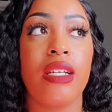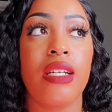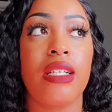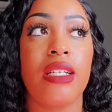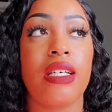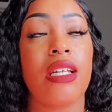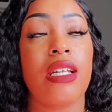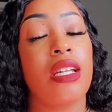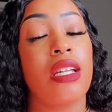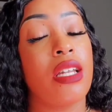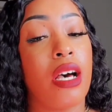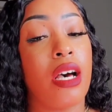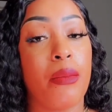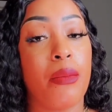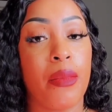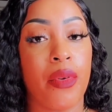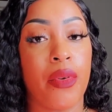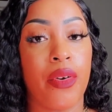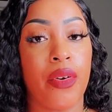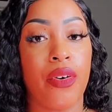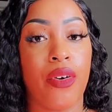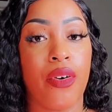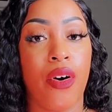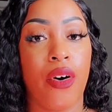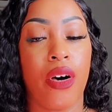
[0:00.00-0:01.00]
did a
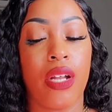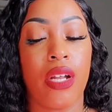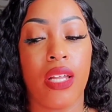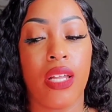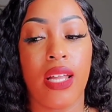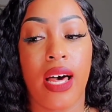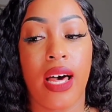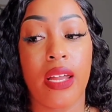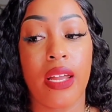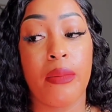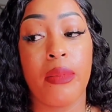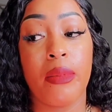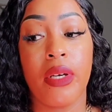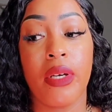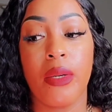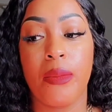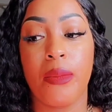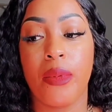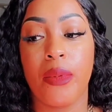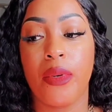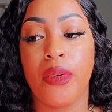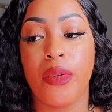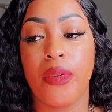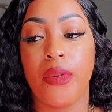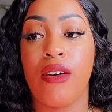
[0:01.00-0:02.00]
number on a lot of
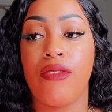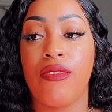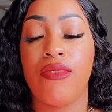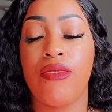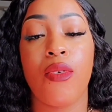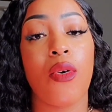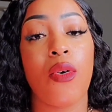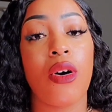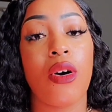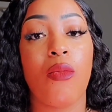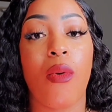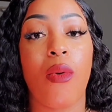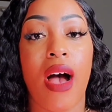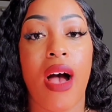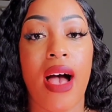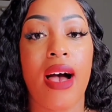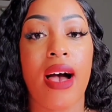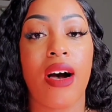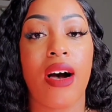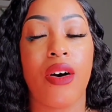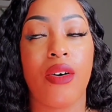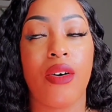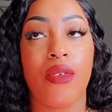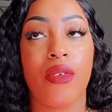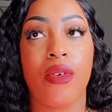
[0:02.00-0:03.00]
people. For a
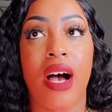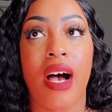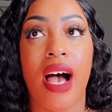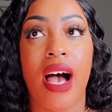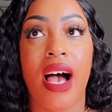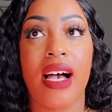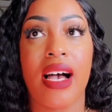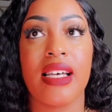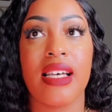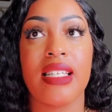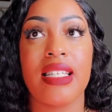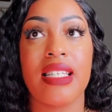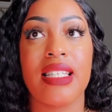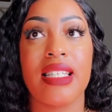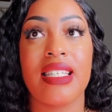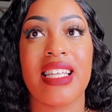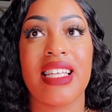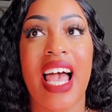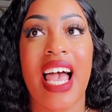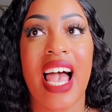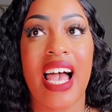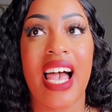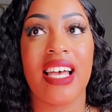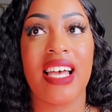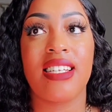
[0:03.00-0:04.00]
while, I
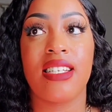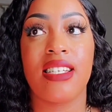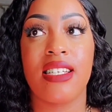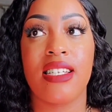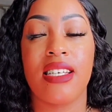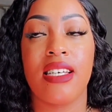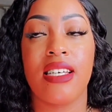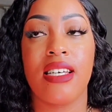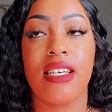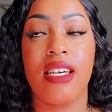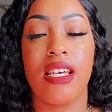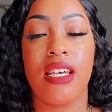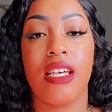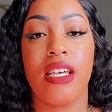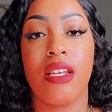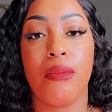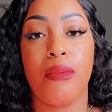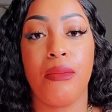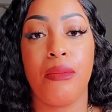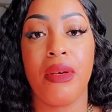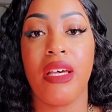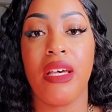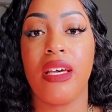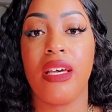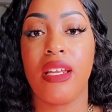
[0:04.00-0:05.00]
sat
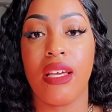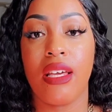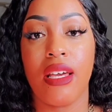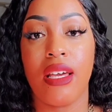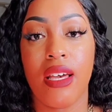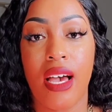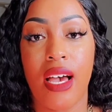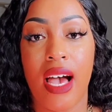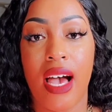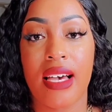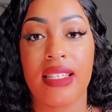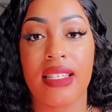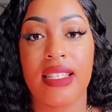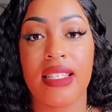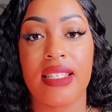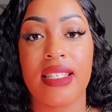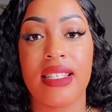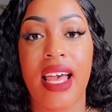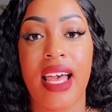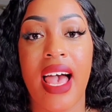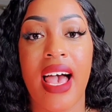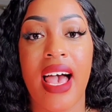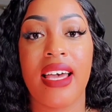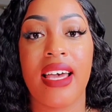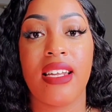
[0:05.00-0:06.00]
in pity. I
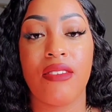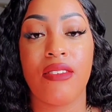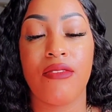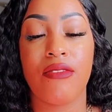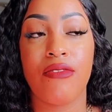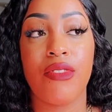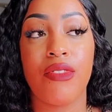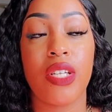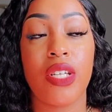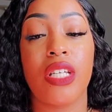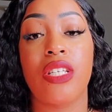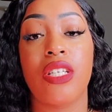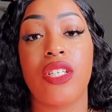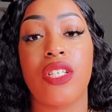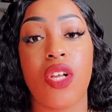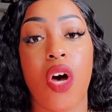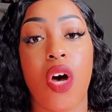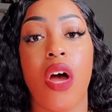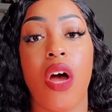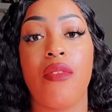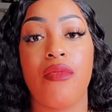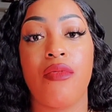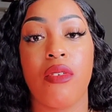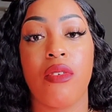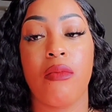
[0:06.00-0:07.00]
sat feeling
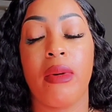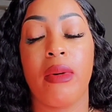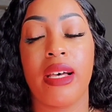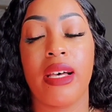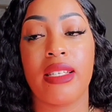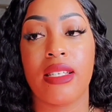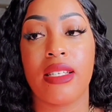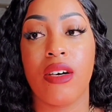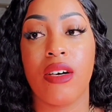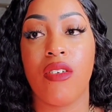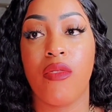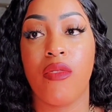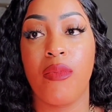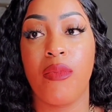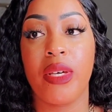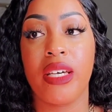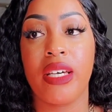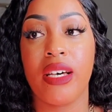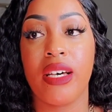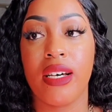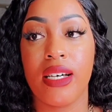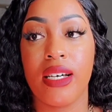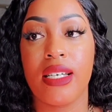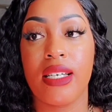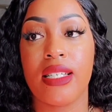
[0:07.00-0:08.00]
sorry for myself
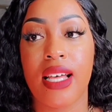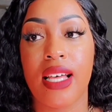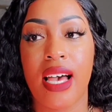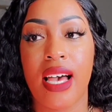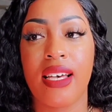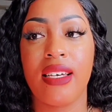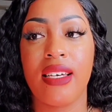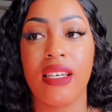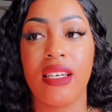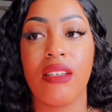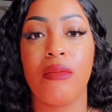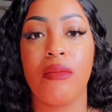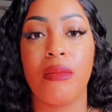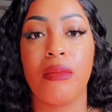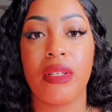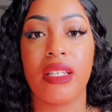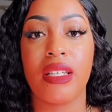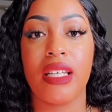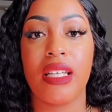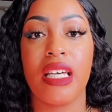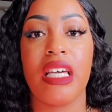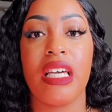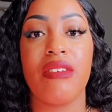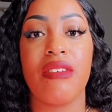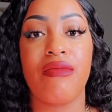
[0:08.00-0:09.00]
because I couldn't
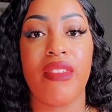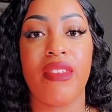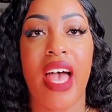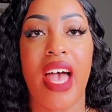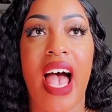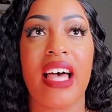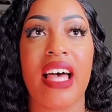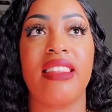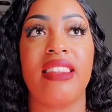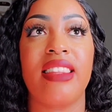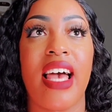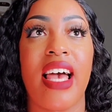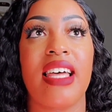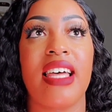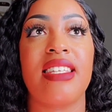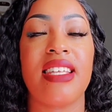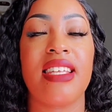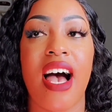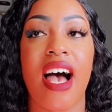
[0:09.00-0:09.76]
believe at that